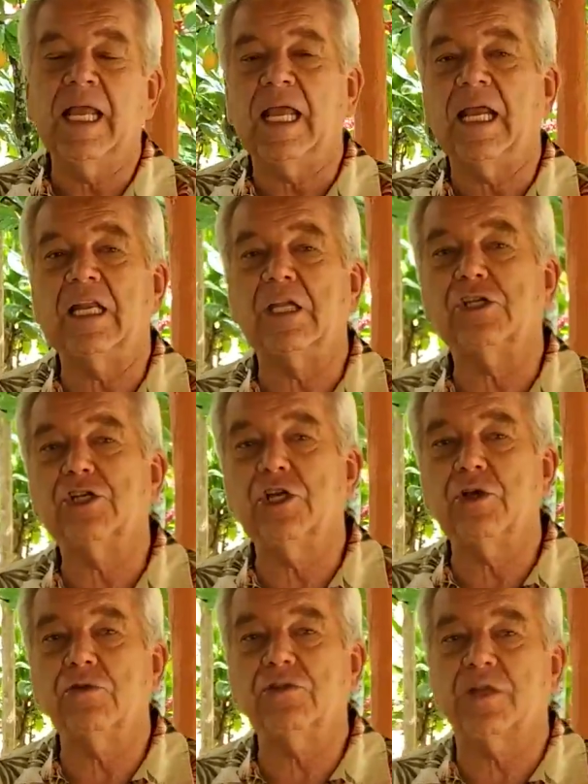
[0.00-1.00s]
It is
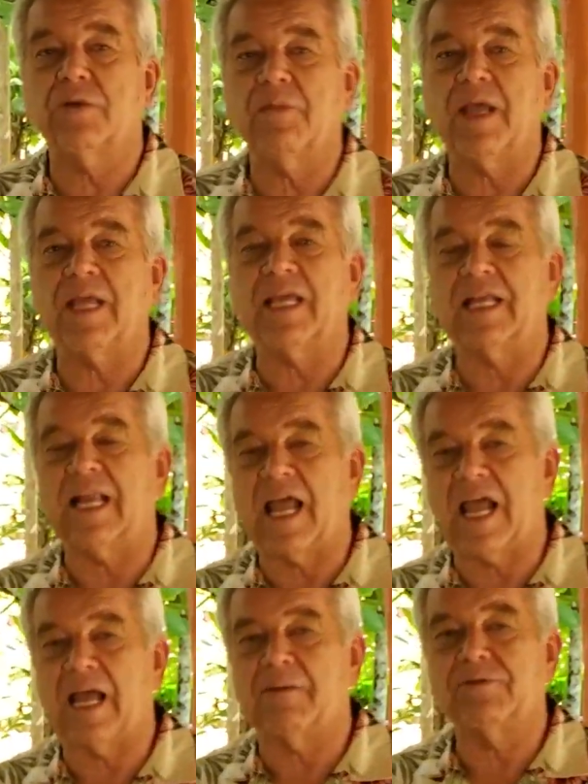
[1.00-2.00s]
used to make an
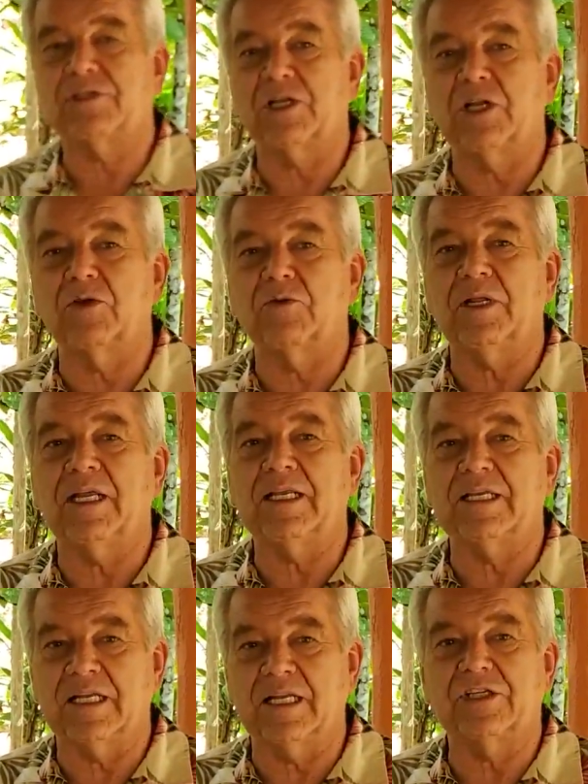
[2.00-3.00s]
absolutely
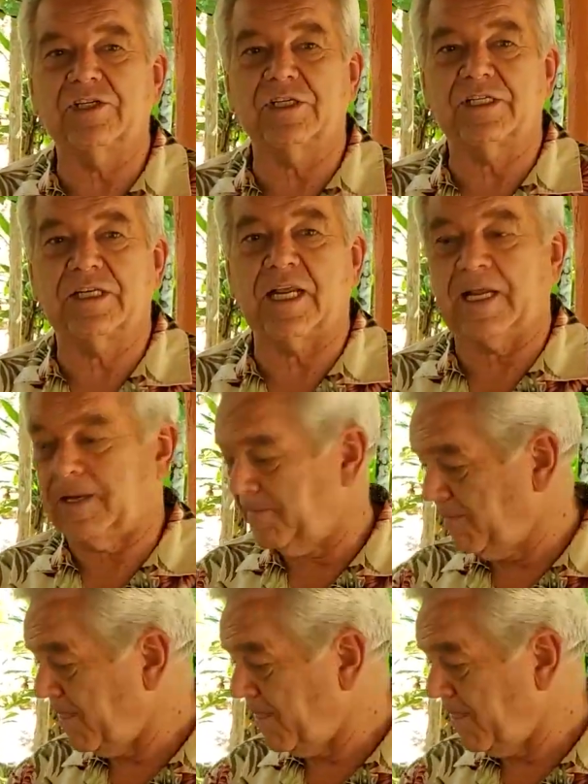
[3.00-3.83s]
delicious tea.